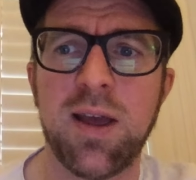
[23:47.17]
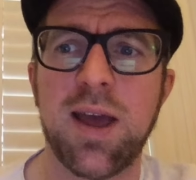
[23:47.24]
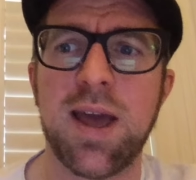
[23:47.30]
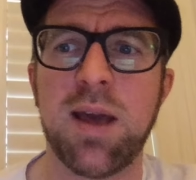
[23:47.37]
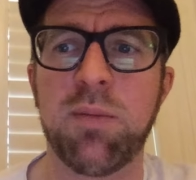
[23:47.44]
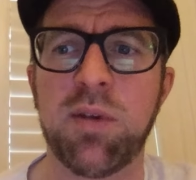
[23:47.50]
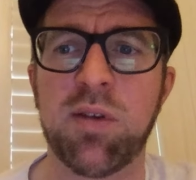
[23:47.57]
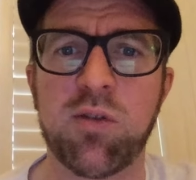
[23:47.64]

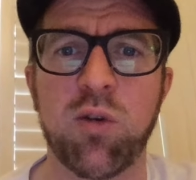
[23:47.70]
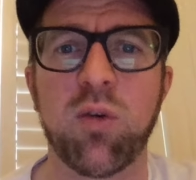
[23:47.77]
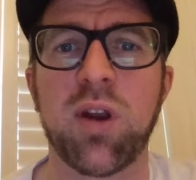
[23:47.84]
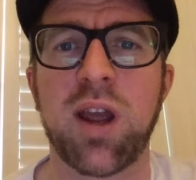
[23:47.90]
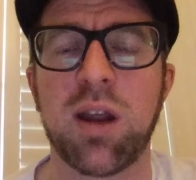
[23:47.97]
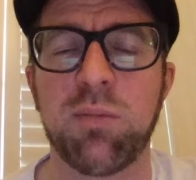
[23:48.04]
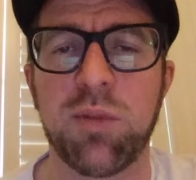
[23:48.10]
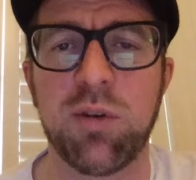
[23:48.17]
His
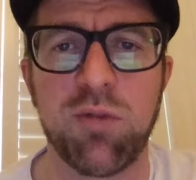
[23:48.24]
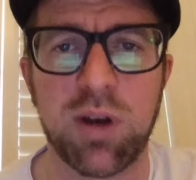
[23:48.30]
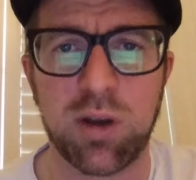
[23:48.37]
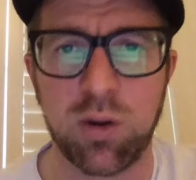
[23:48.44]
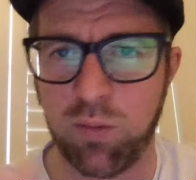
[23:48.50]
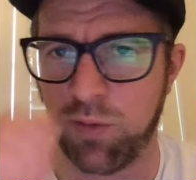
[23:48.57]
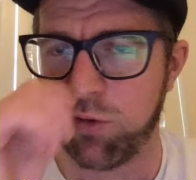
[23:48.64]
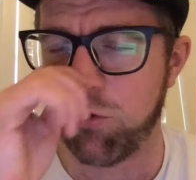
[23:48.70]
story hadn't been
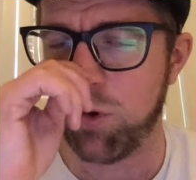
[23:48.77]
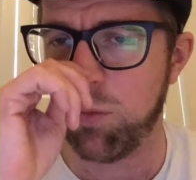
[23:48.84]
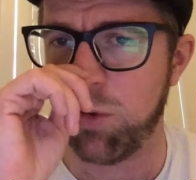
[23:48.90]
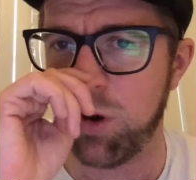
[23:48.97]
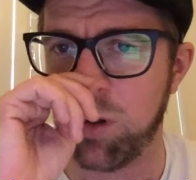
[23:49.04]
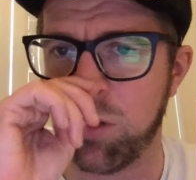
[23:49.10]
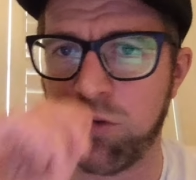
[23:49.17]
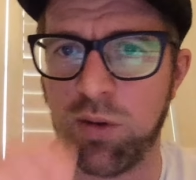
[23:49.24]
written over 3
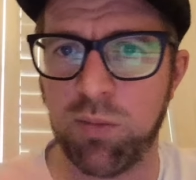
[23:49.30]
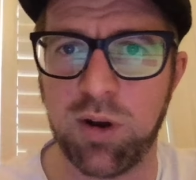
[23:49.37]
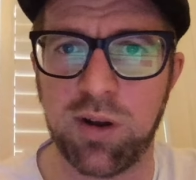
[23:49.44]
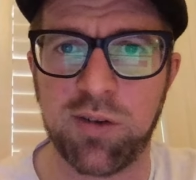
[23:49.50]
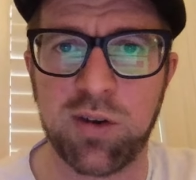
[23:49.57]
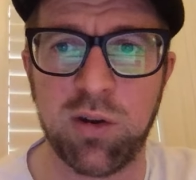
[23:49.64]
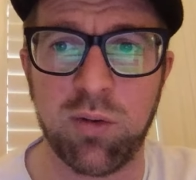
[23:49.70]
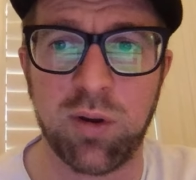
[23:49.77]
miles
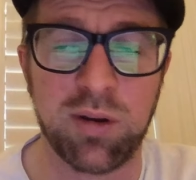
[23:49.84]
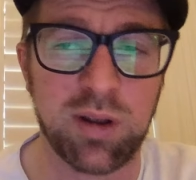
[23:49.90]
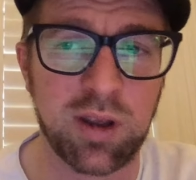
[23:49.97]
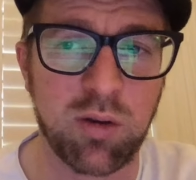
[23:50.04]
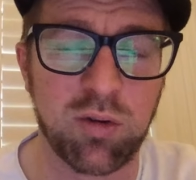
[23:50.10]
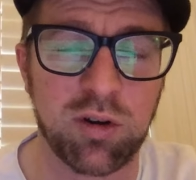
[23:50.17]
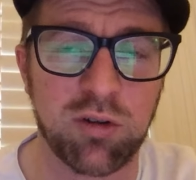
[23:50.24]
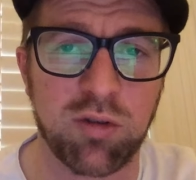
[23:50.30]
too, and they
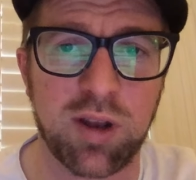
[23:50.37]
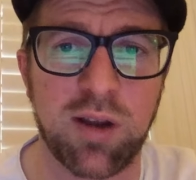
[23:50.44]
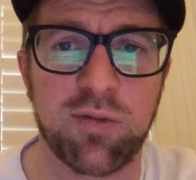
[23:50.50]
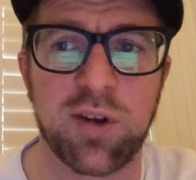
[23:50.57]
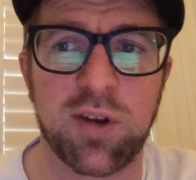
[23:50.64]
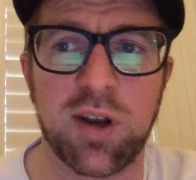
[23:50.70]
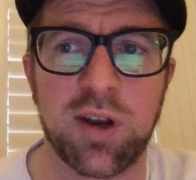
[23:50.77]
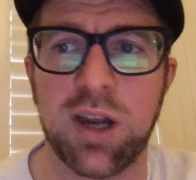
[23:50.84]
could have just
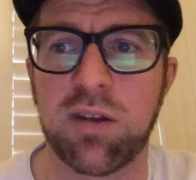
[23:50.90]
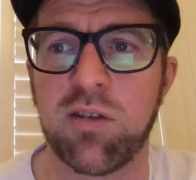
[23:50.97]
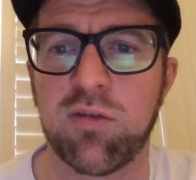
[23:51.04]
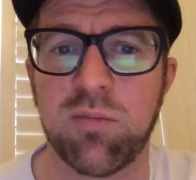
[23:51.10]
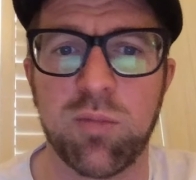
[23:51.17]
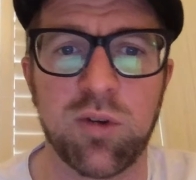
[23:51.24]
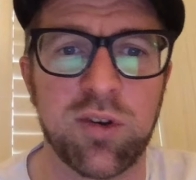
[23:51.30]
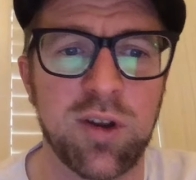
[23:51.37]
left a late
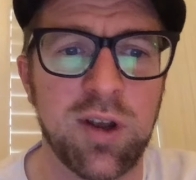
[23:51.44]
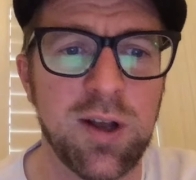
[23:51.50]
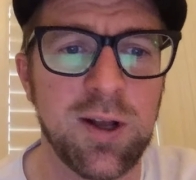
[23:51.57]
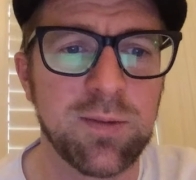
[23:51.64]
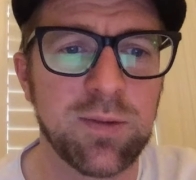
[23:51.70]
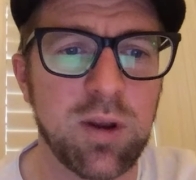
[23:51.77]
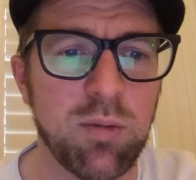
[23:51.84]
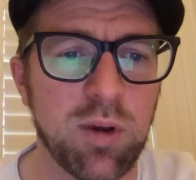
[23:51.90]
decision, but
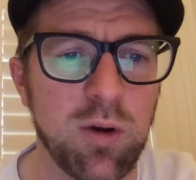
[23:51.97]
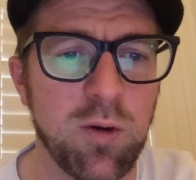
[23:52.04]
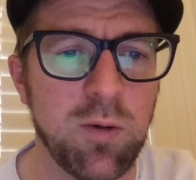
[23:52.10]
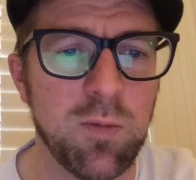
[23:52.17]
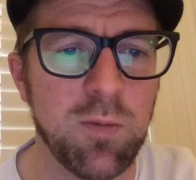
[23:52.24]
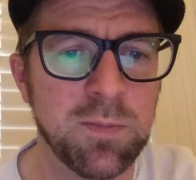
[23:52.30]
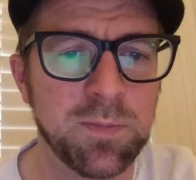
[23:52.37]
there we go.